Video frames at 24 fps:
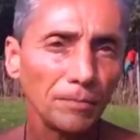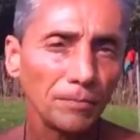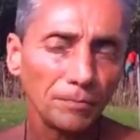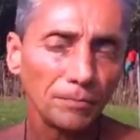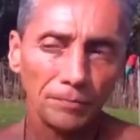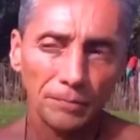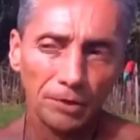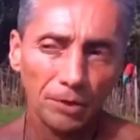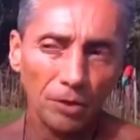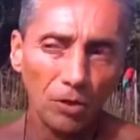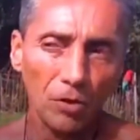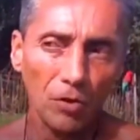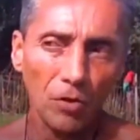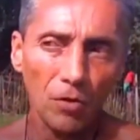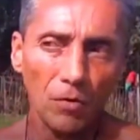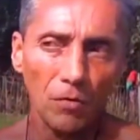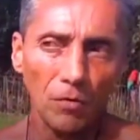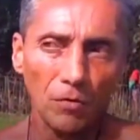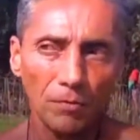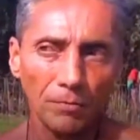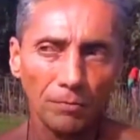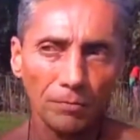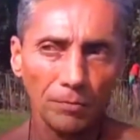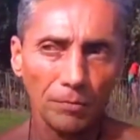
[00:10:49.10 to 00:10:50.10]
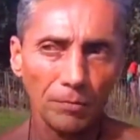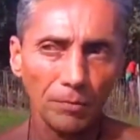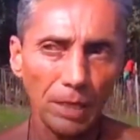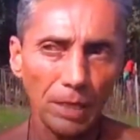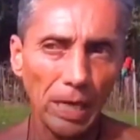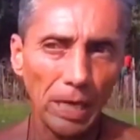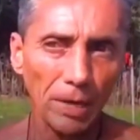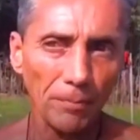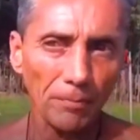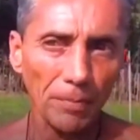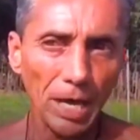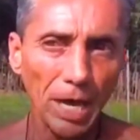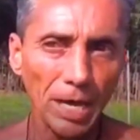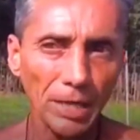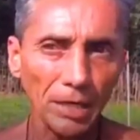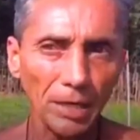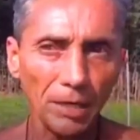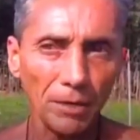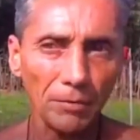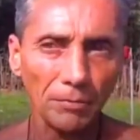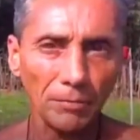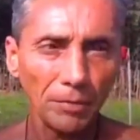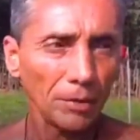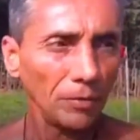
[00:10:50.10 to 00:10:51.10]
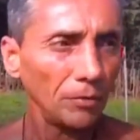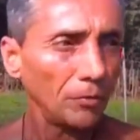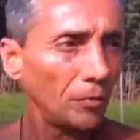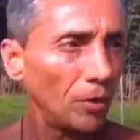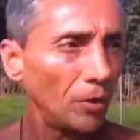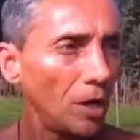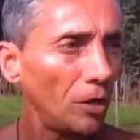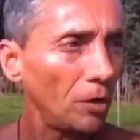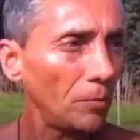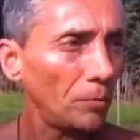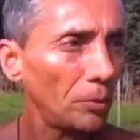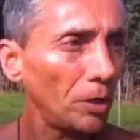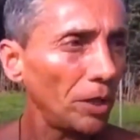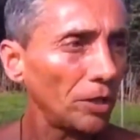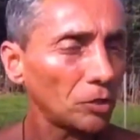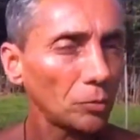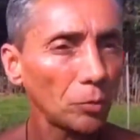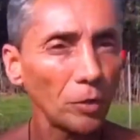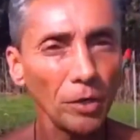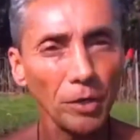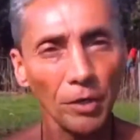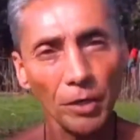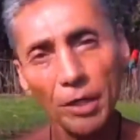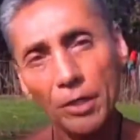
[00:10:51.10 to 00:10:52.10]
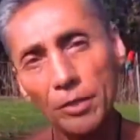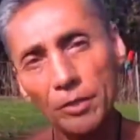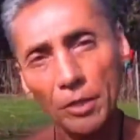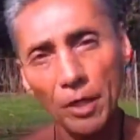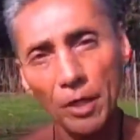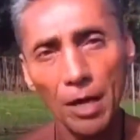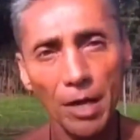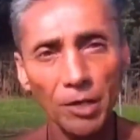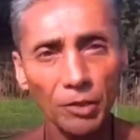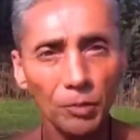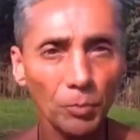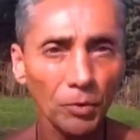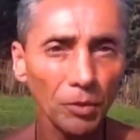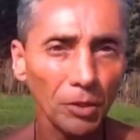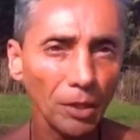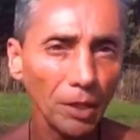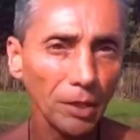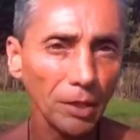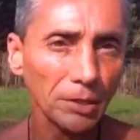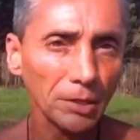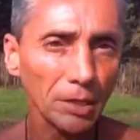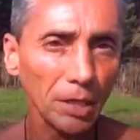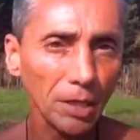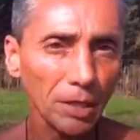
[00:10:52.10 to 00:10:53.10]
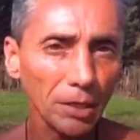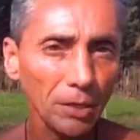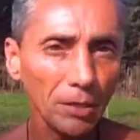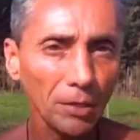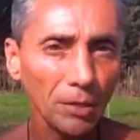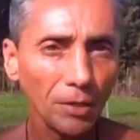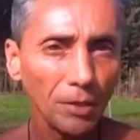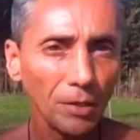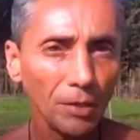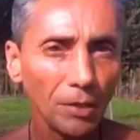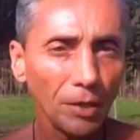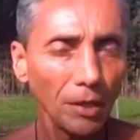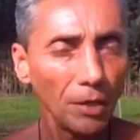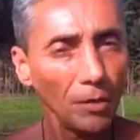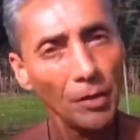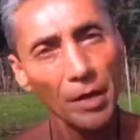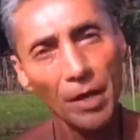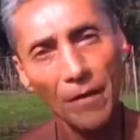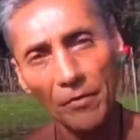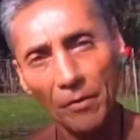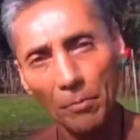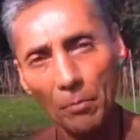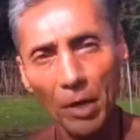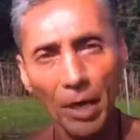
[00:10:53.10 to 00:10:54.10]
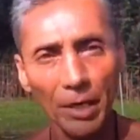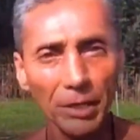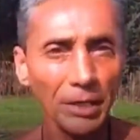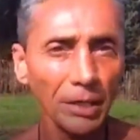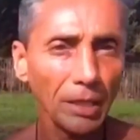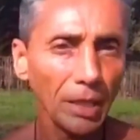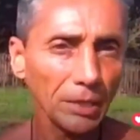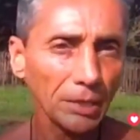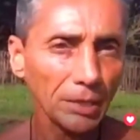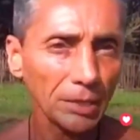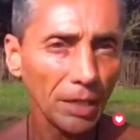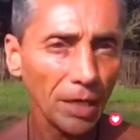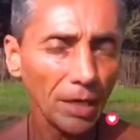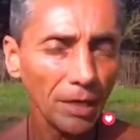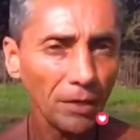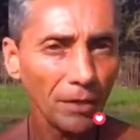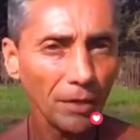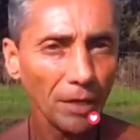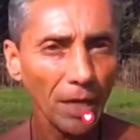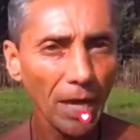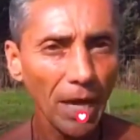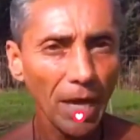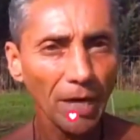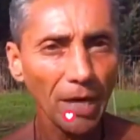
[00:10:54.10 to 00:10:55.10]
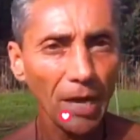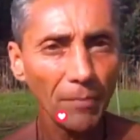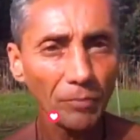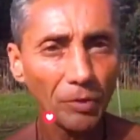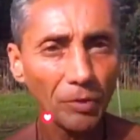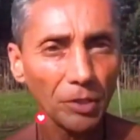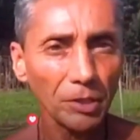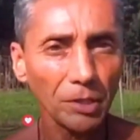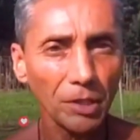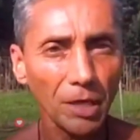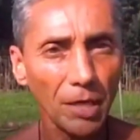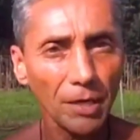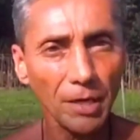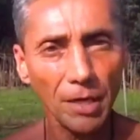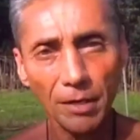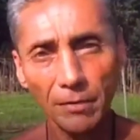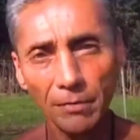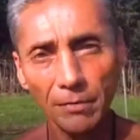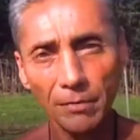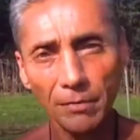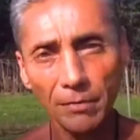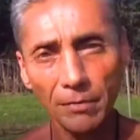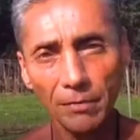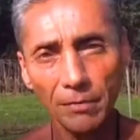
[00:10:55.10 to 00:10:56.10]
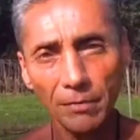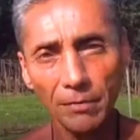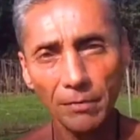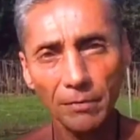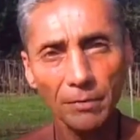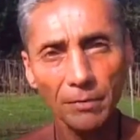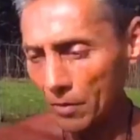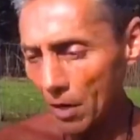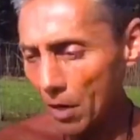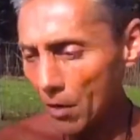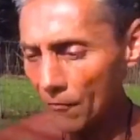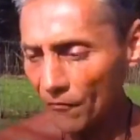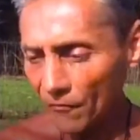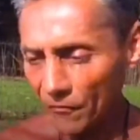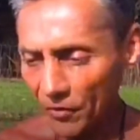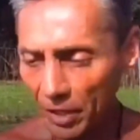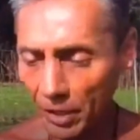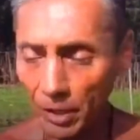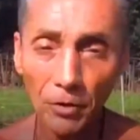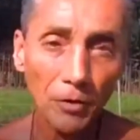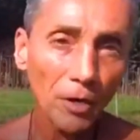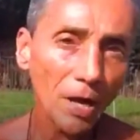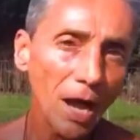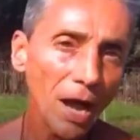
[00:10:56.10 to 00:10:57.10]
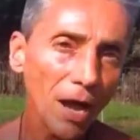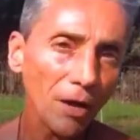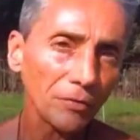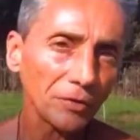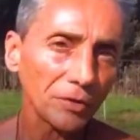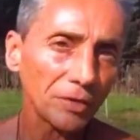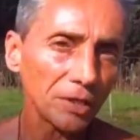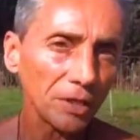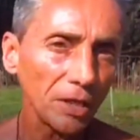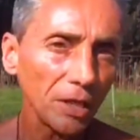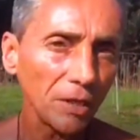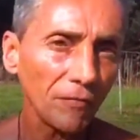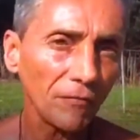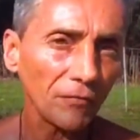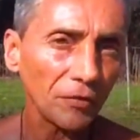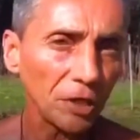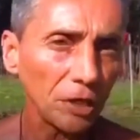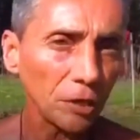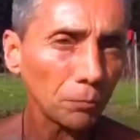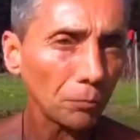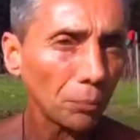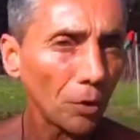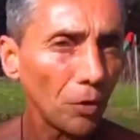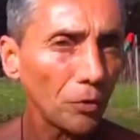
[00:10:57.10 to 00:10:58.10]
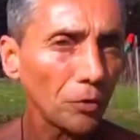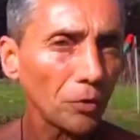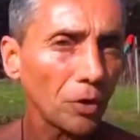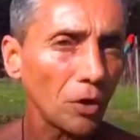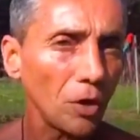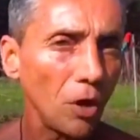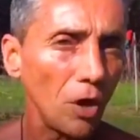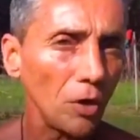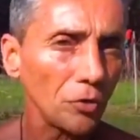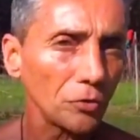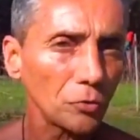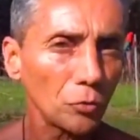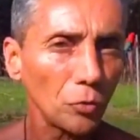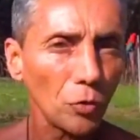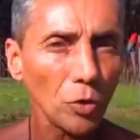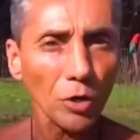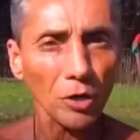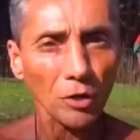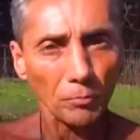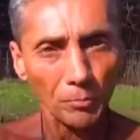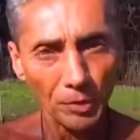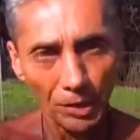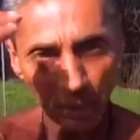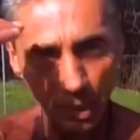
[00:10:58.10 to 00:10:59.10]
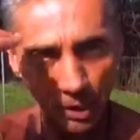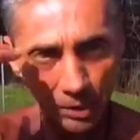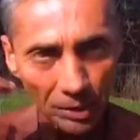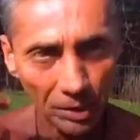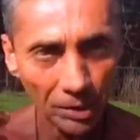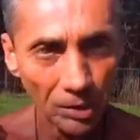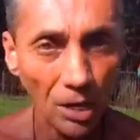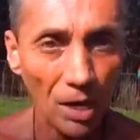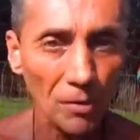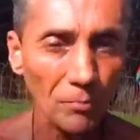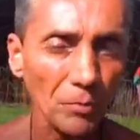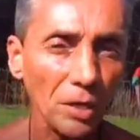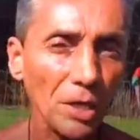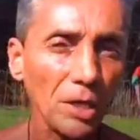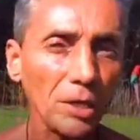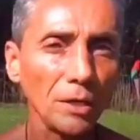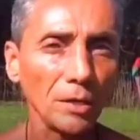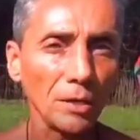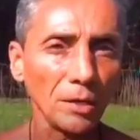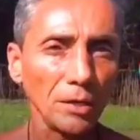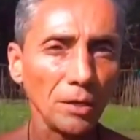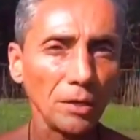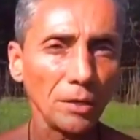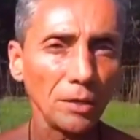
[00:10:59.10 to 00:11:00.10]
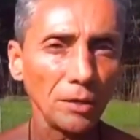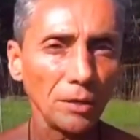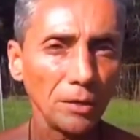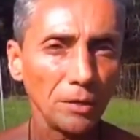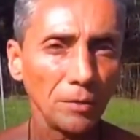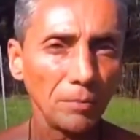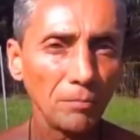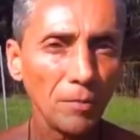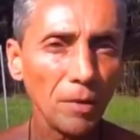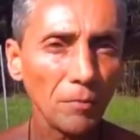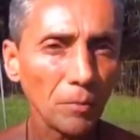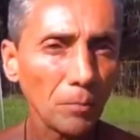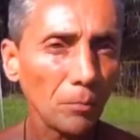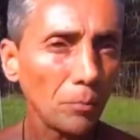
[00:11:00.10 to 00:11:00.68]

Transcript: so, and I'm not in, well, a place where there is a hospital, let's say. I don't have the money, let's say, and I'm just gonna, well, figure it out and see if these protocols work because it's on me. Remember,